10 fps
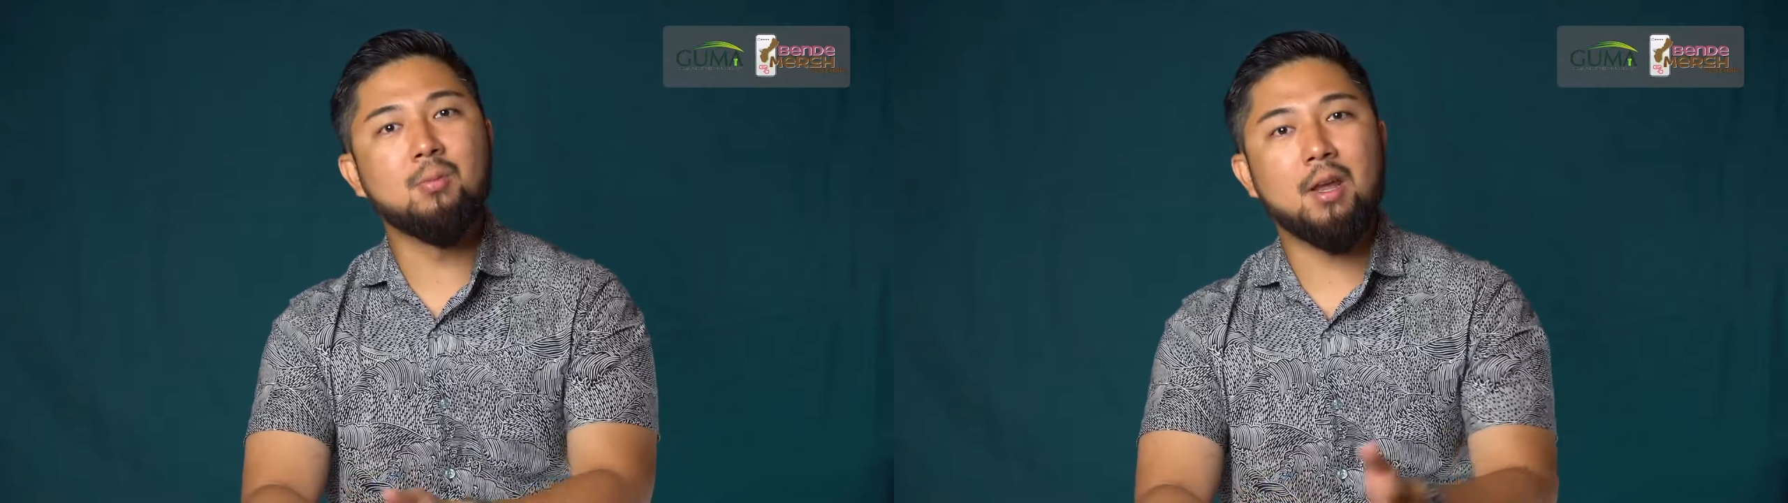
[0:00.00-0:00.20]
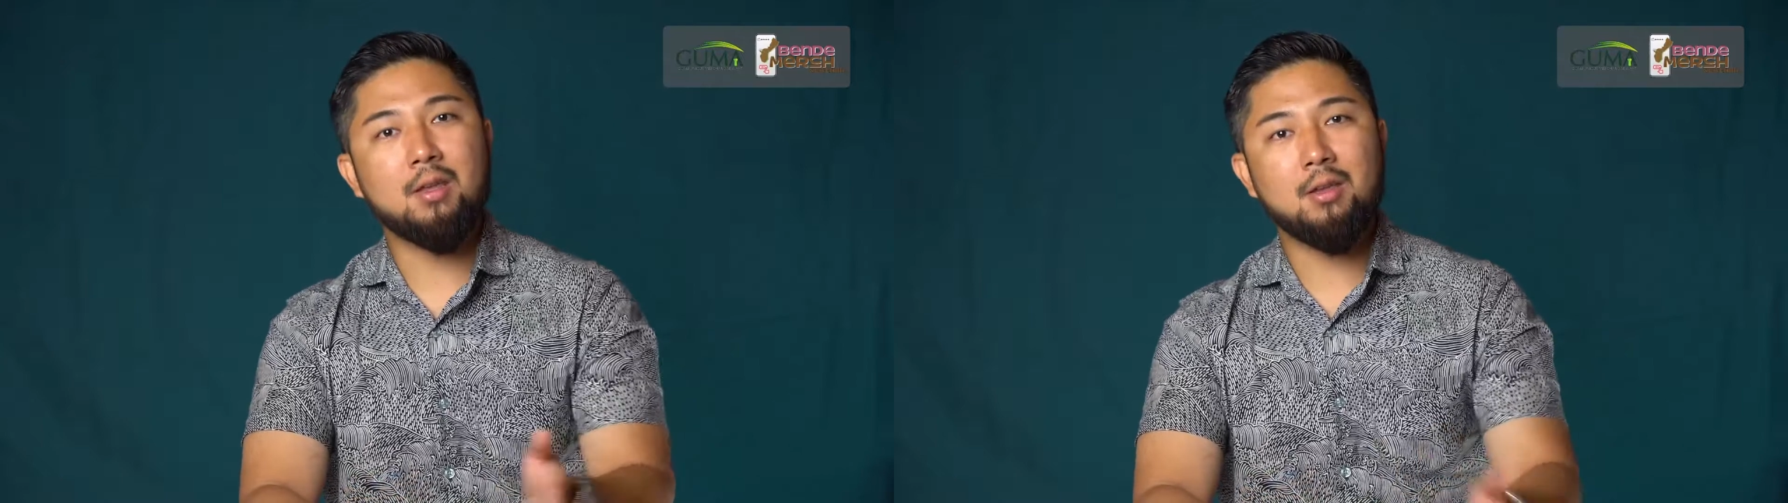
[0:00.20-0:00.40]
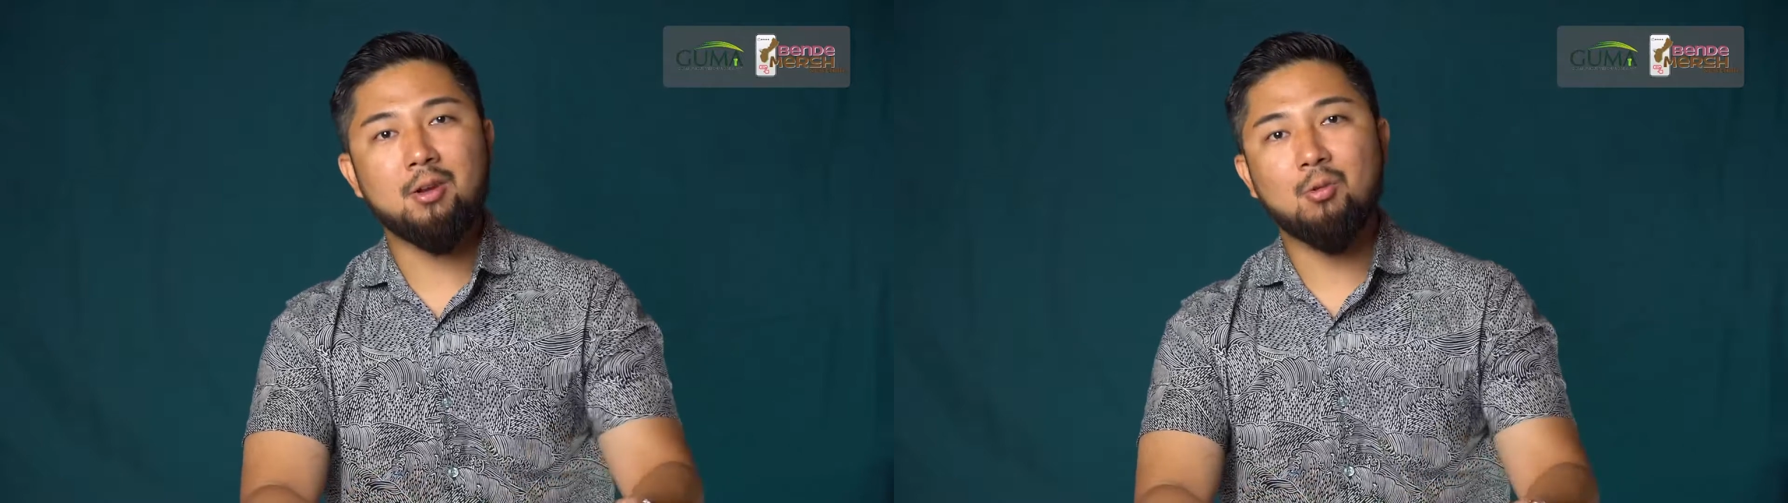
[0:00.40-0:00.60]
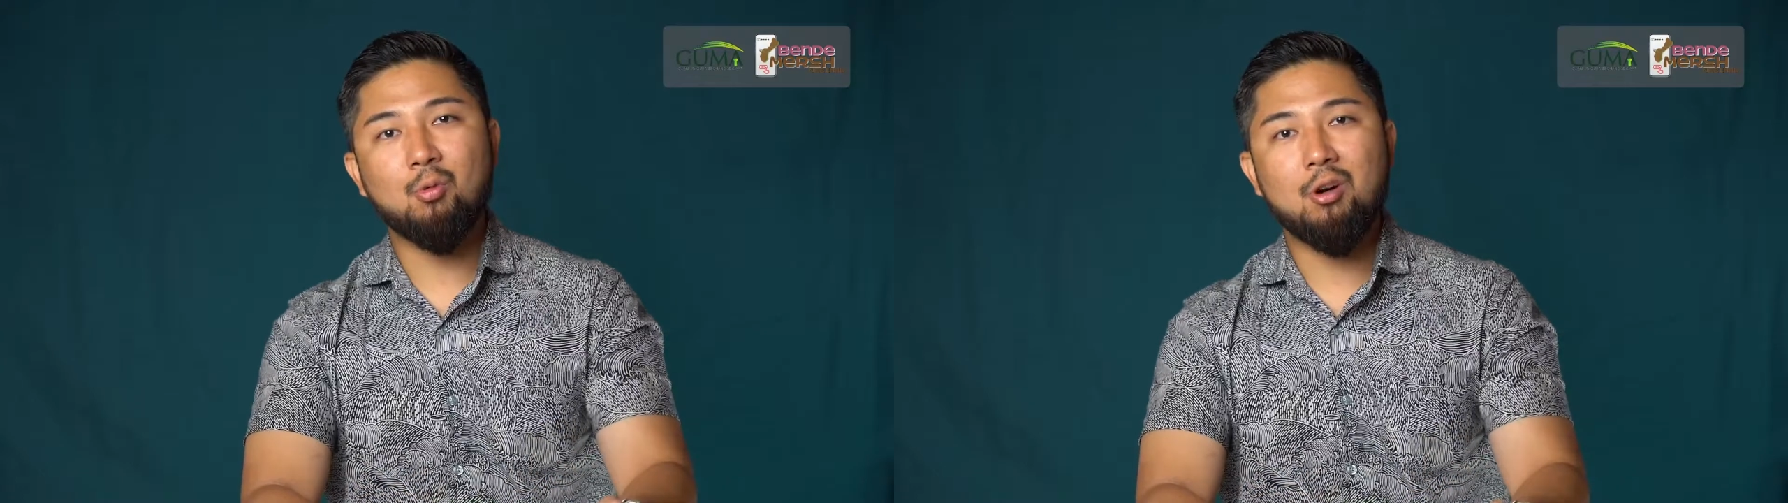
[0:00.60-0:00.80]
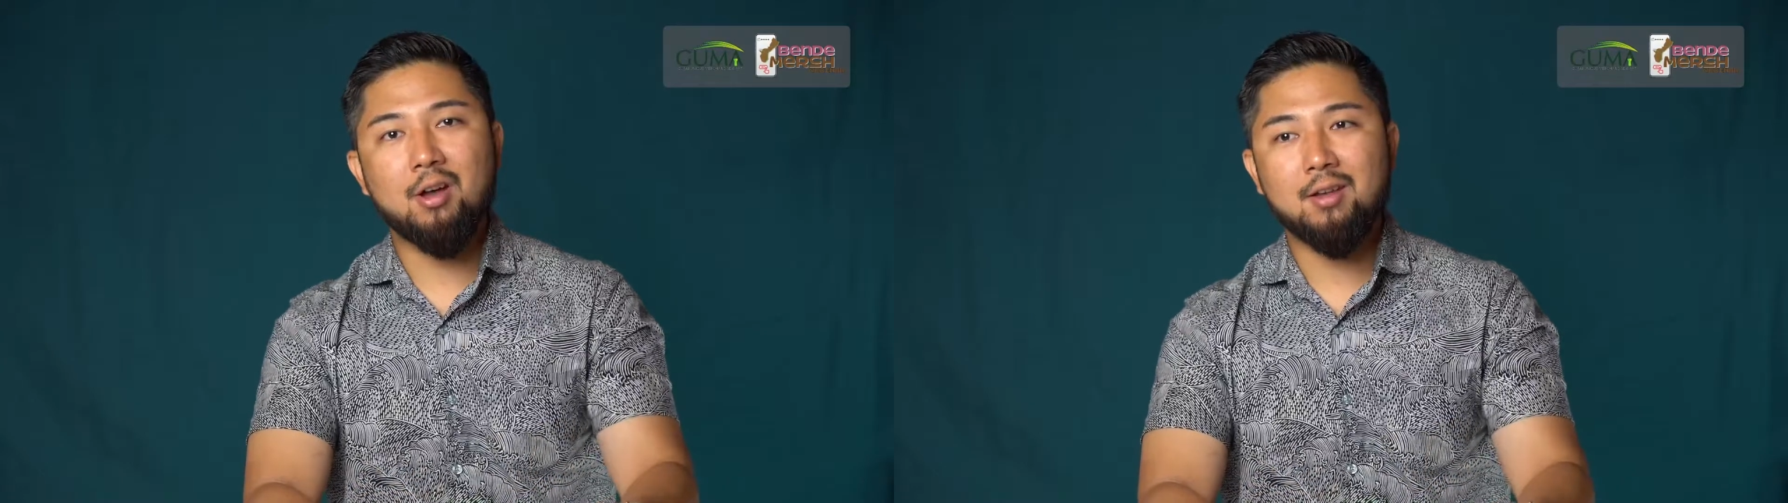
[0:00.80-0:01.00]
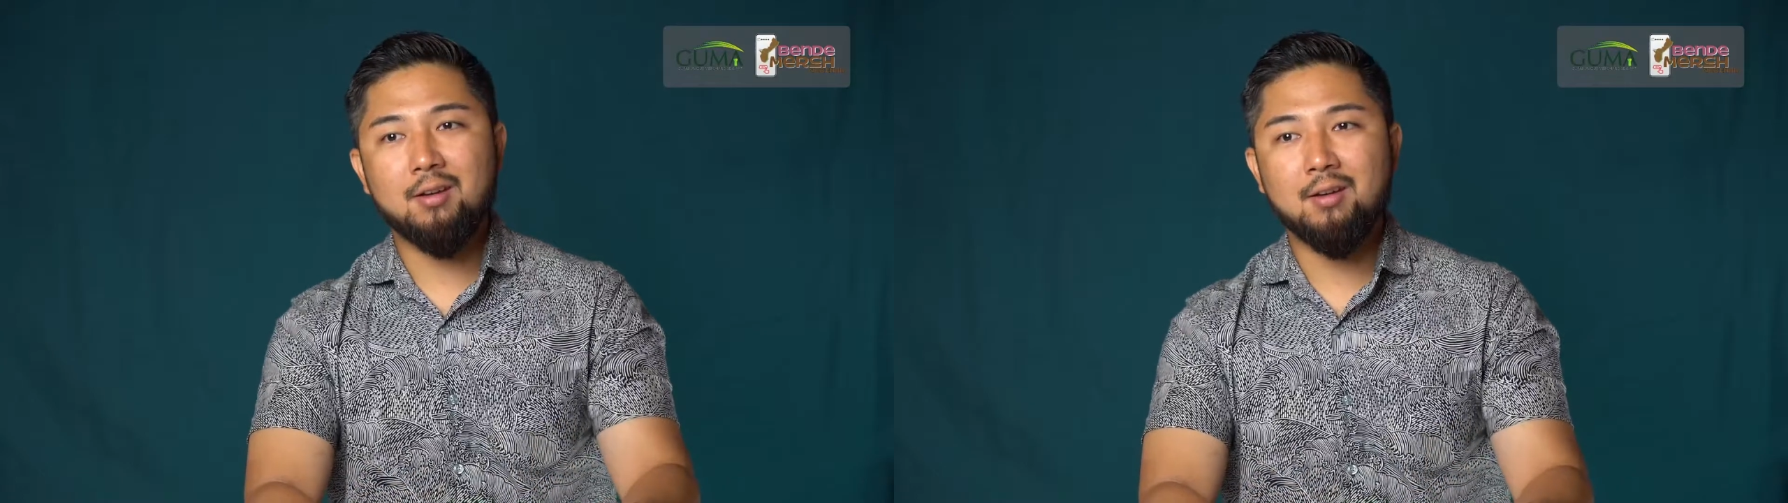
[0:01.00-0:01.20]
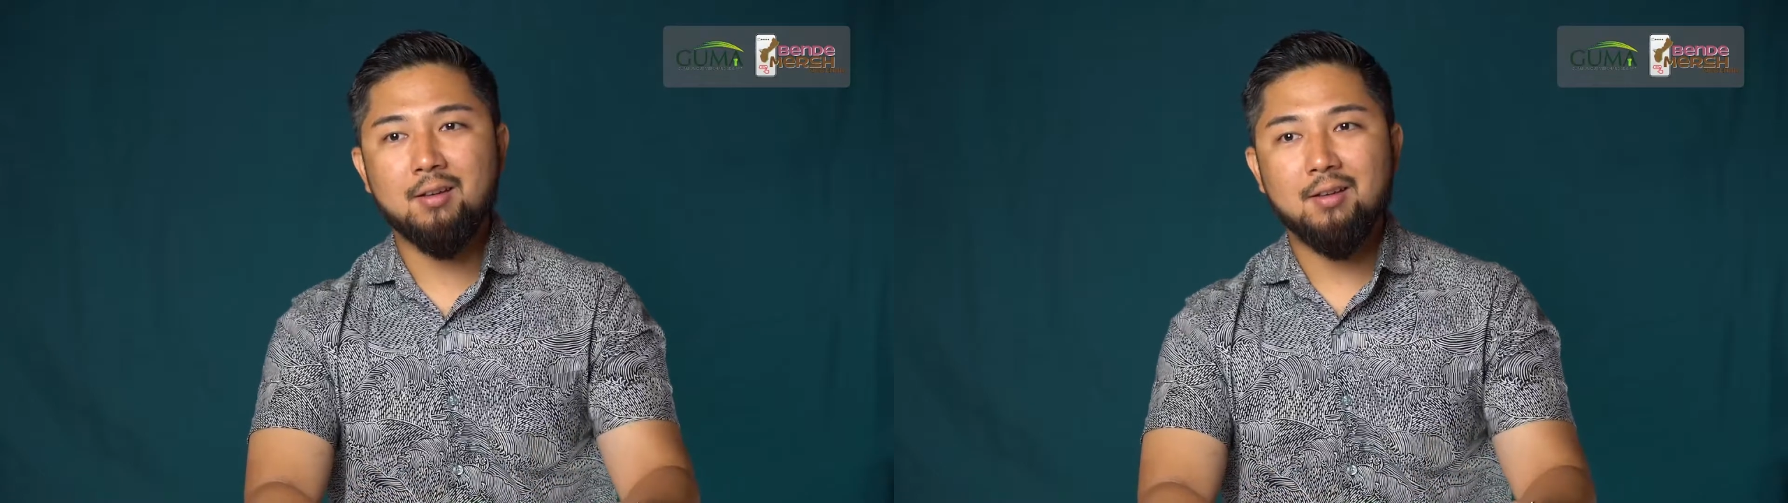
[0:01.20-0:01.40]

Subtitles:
my year one,